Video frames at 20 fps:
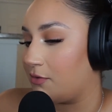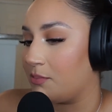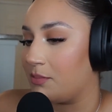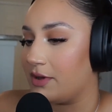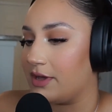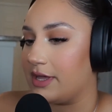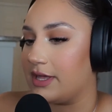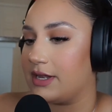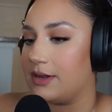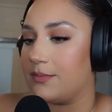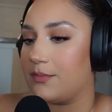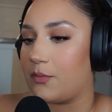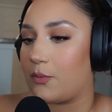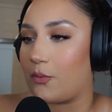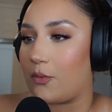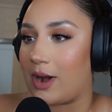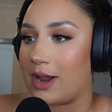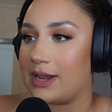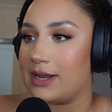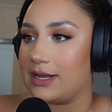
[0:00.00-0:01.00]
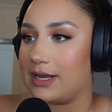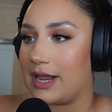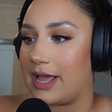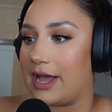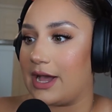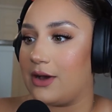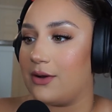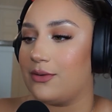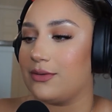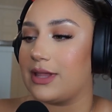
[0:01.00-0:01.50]
But right
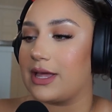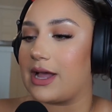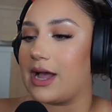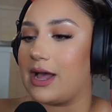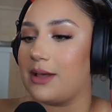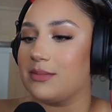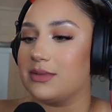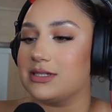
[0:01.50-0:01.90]
now, like I'm